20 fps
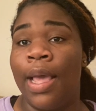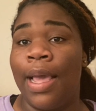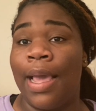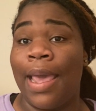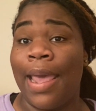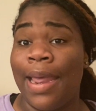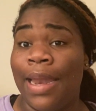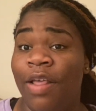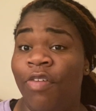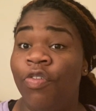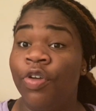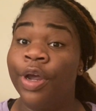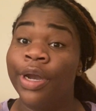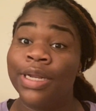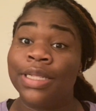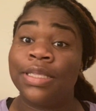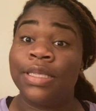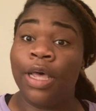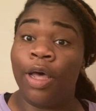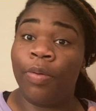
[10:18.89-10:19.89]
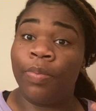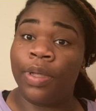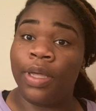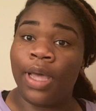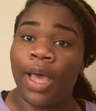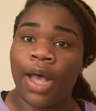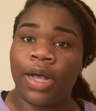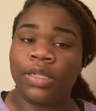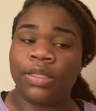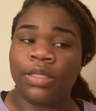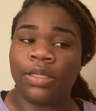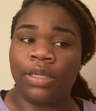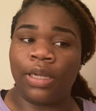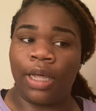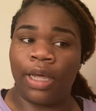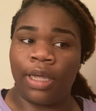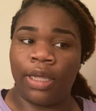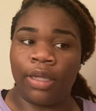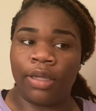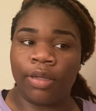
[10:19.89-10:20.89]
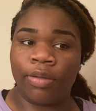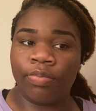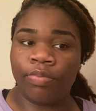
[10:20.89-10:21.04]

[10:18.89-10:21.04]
and if you're gonna tell me how to like